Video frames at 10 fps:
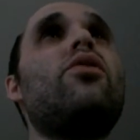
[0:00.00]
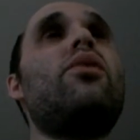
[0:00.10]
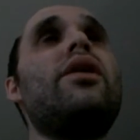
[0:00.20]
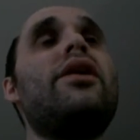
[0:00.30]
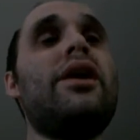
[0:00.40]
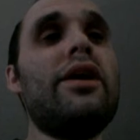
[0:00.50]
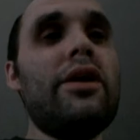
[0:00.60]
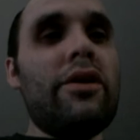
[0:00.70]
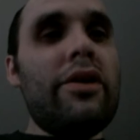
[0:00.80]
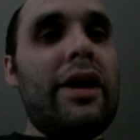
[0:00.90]
or whatnot
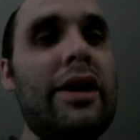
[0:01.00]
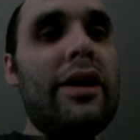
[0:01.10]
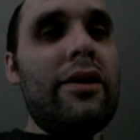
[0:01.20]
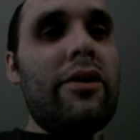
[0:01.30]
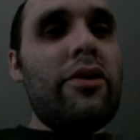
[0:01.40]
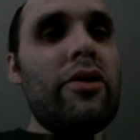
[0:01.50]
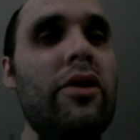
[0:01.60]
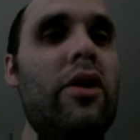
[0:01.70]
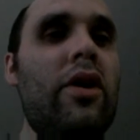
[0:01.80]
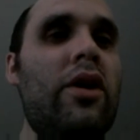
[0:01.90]
and all that,
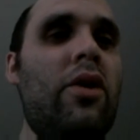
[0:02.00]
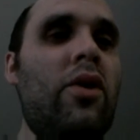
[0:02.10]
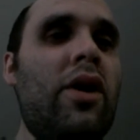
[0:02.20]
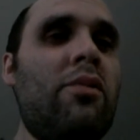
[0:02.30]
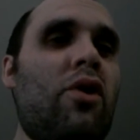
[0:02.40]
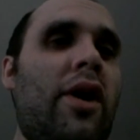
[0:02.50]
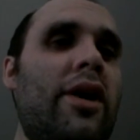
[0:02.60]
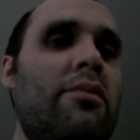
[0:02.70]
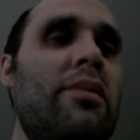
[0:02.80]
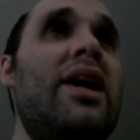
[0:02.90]
and don't come
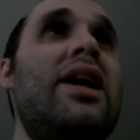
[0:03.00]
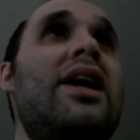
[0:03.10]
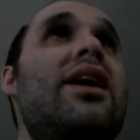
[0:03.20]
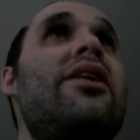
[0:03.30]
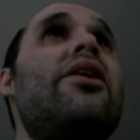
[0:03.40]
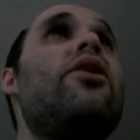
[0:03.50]
crying to me